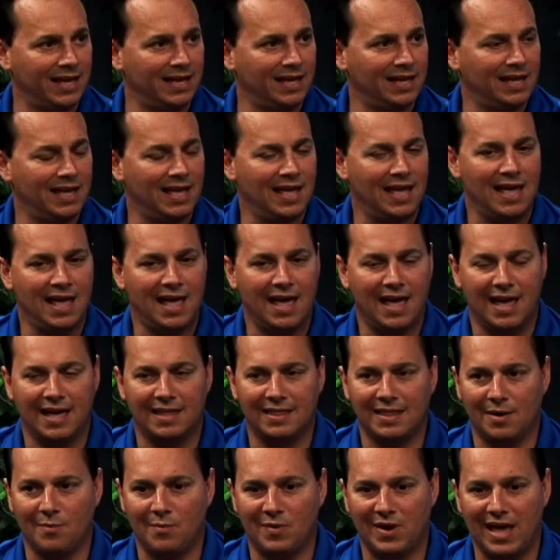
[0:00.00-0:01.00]
Okay. And
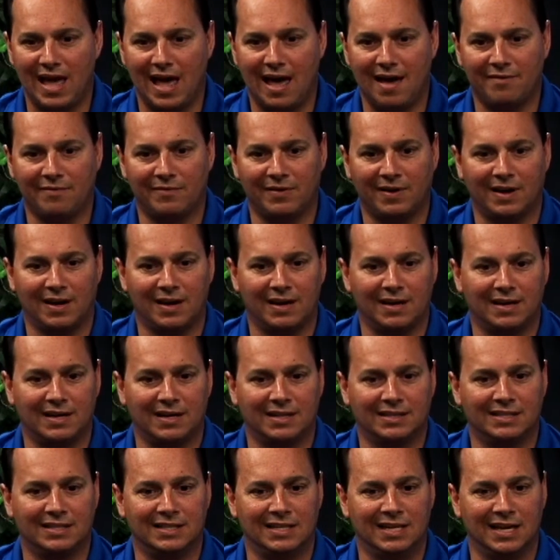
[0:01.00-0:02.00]
then we have uh, a,
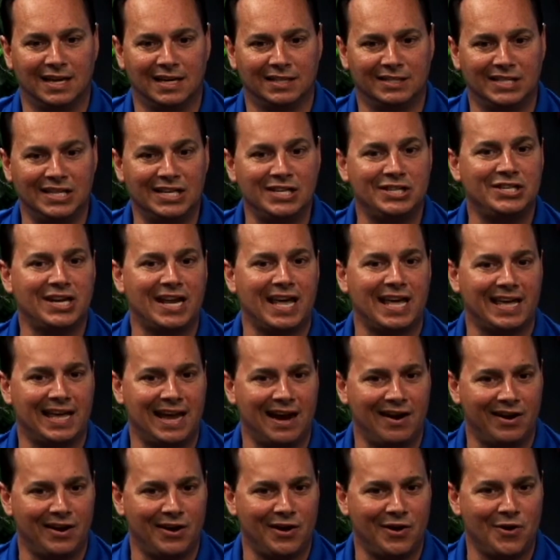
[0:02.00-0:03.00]
a, DJ
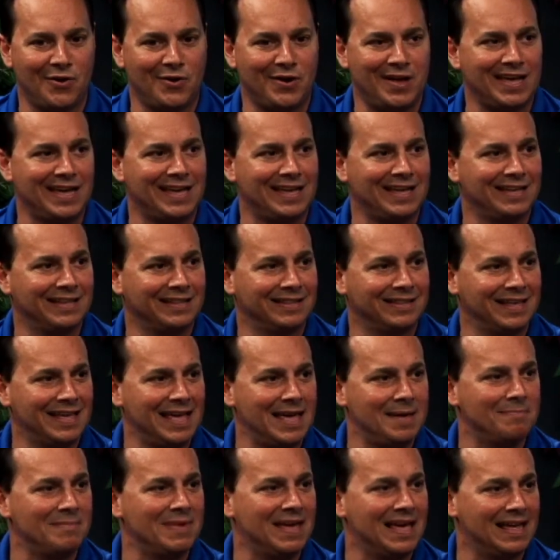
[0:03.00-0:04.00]
karaoke. The
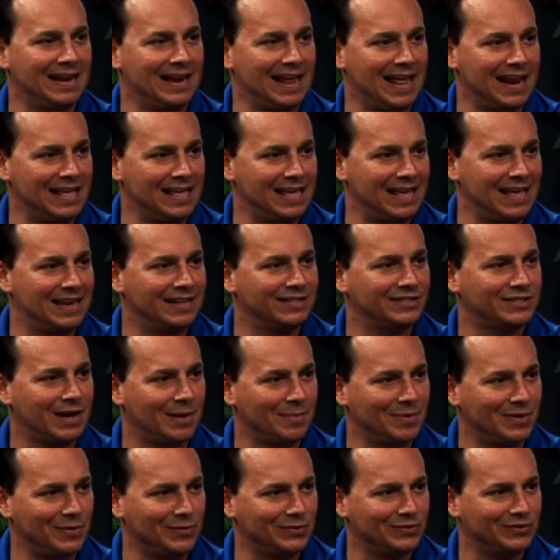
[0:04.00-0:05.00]
Hitman Eddie Hit is
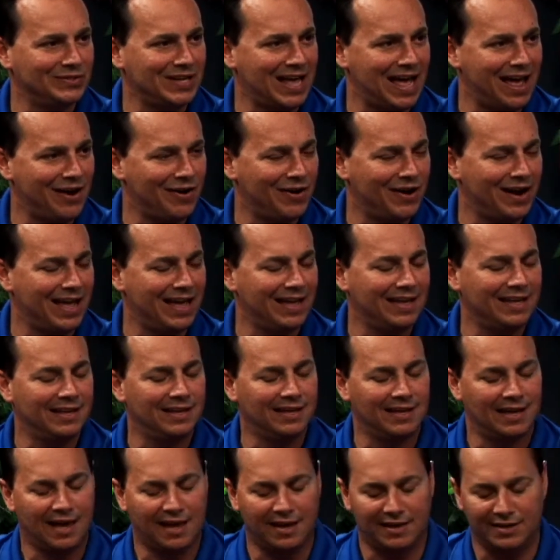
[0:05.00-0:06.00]
coming on Saturday. Oh, okay.
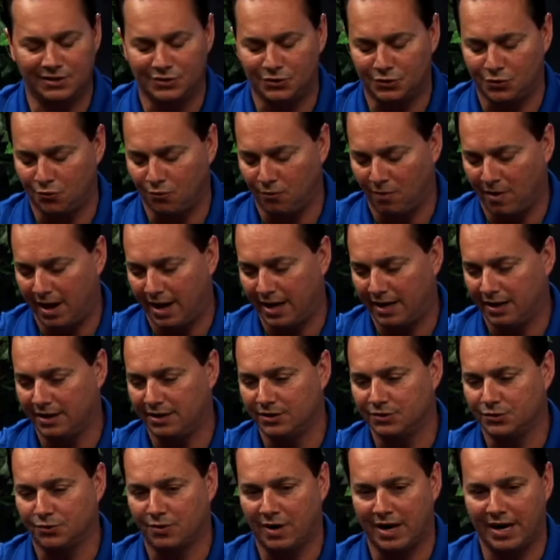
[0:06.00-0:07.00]
Yeah, he's great.
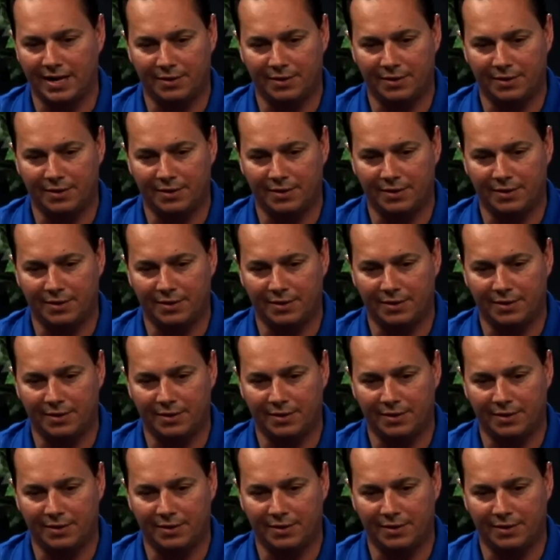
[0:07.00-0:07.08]
He's great.